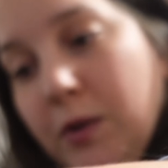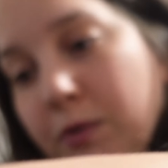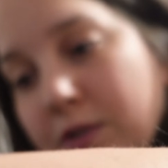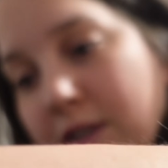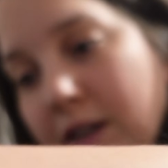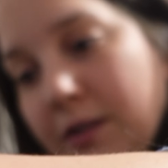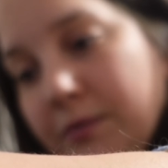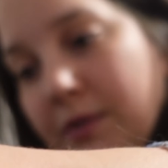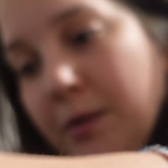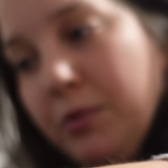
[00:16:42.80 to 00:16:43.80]
will see.
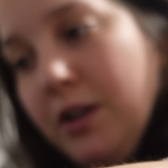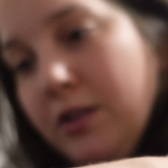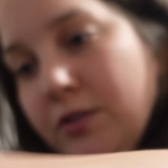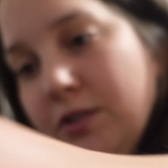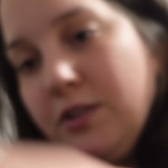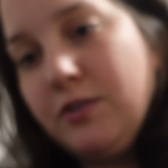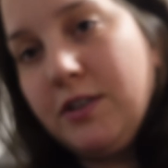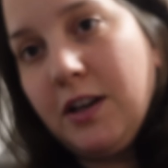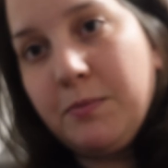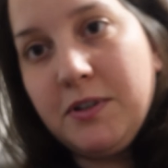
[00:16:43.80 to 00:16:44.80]
I'm pretty close to
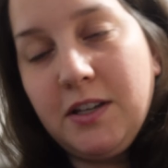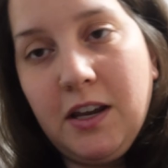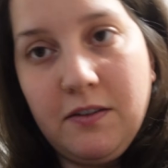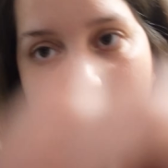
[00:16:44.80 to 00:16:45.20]
using up a skein of